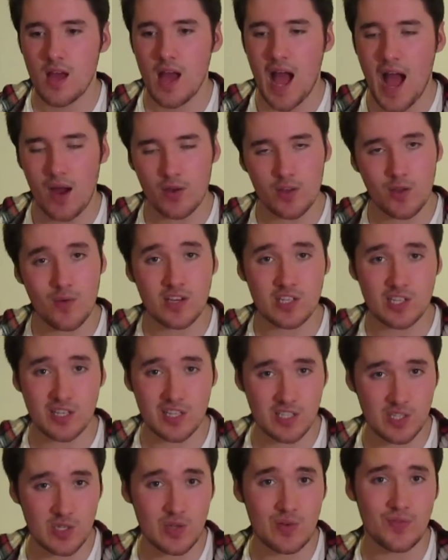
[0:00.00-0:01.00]
how you actually
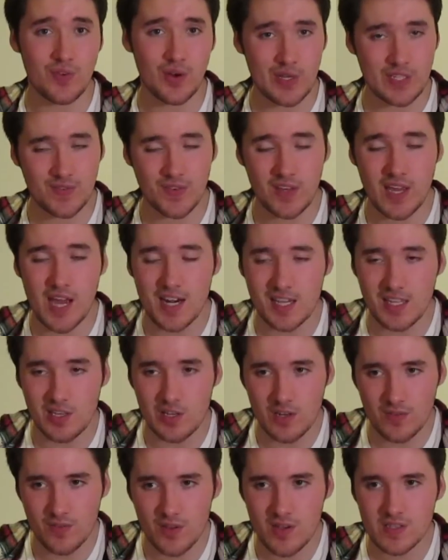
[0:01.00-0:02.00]
do philosophy at a
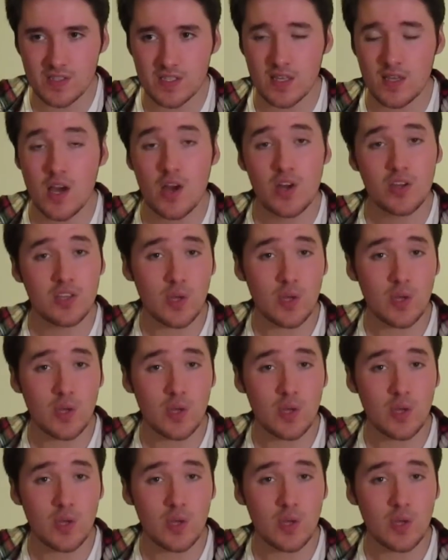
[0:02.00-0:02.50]
university,